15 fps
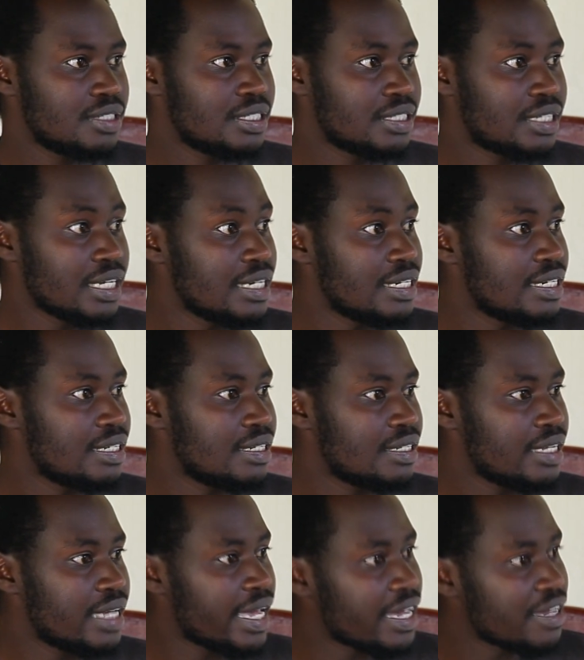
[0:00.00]
can
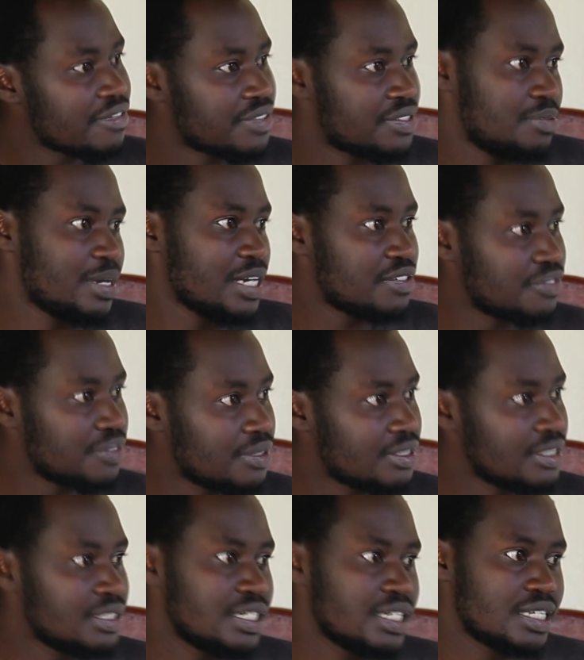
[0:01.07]
have a smartphone
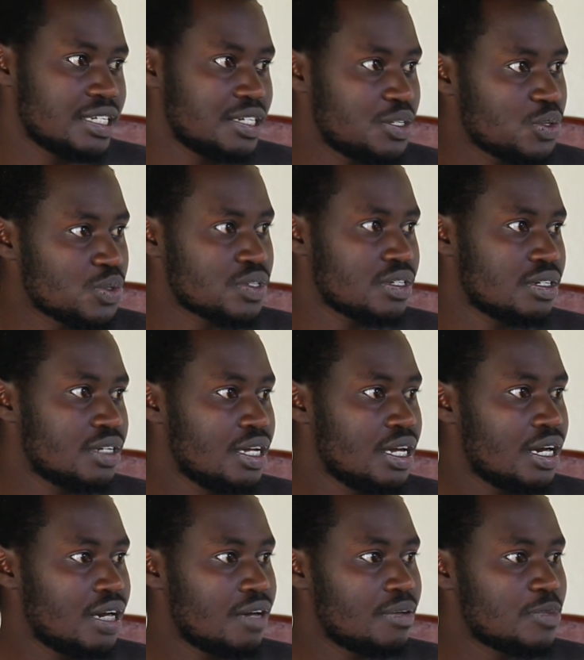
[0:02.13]
and they can use
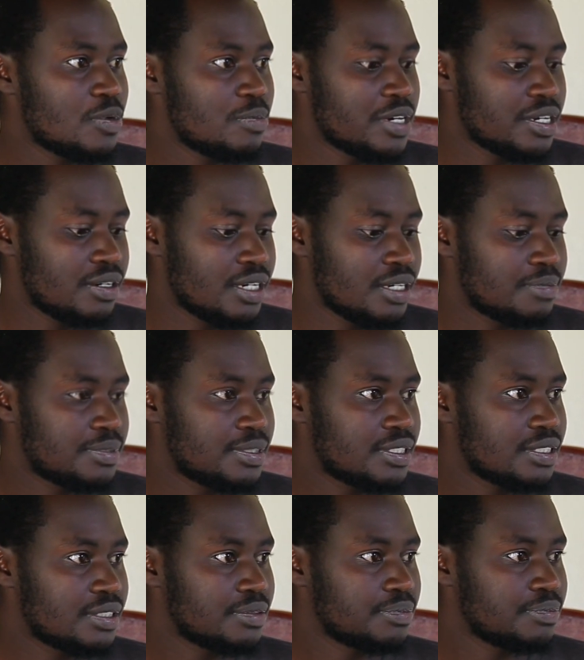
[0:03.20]
our mobile apps.
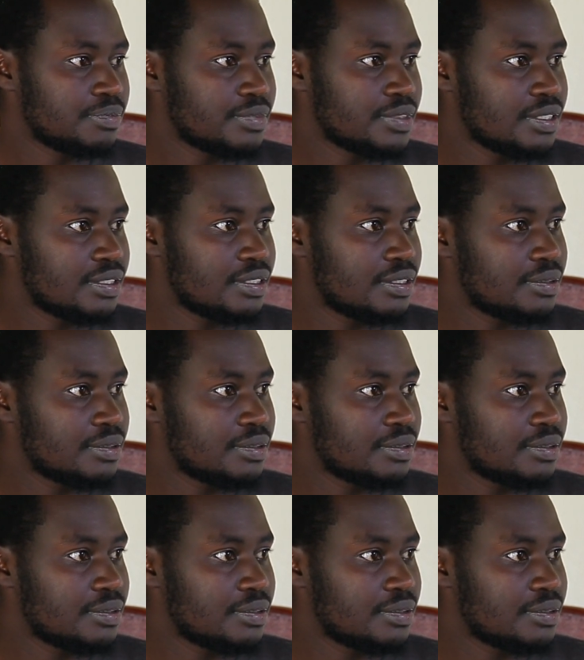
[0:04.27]
Yes.